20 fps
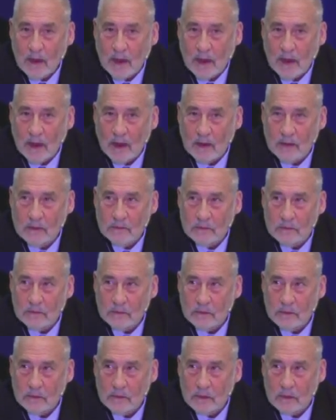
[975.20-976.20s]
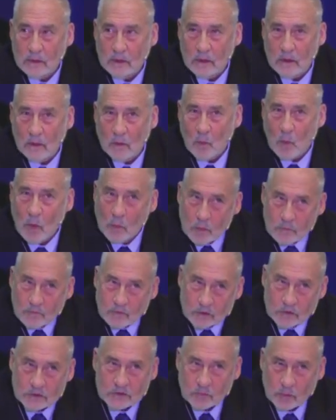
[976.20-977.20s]
And when we
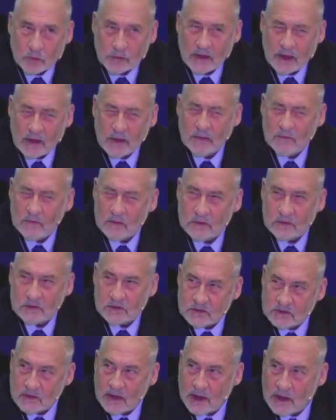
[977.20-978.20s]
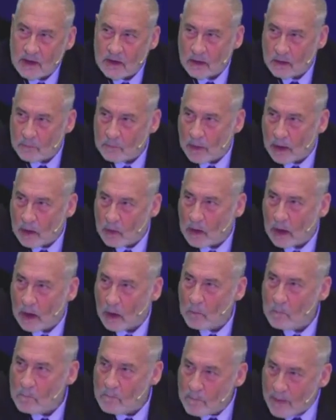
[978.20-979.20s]
first were getting this data about
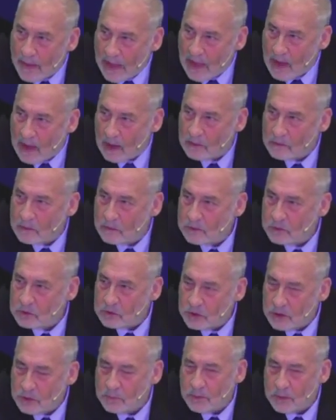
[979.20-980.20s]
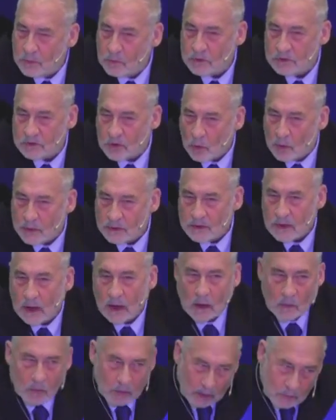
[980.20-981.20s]
how bad GDP was going
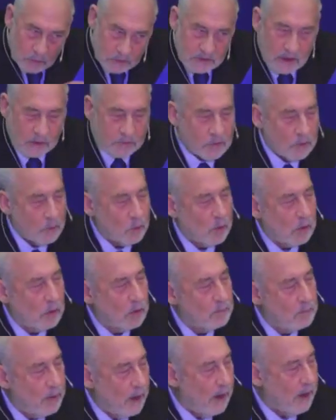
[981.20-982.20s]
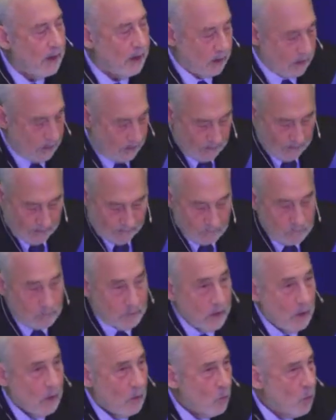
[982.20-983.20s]
down when I was at the World Bank,
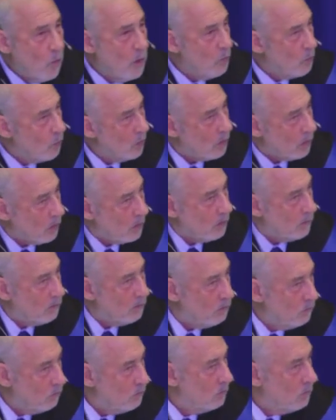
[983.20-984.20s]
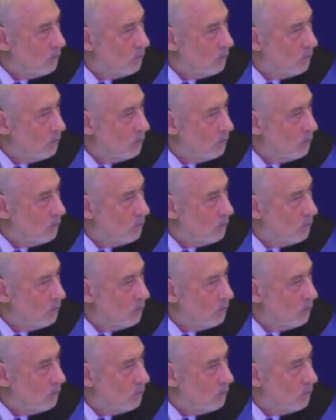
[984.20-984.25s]
we were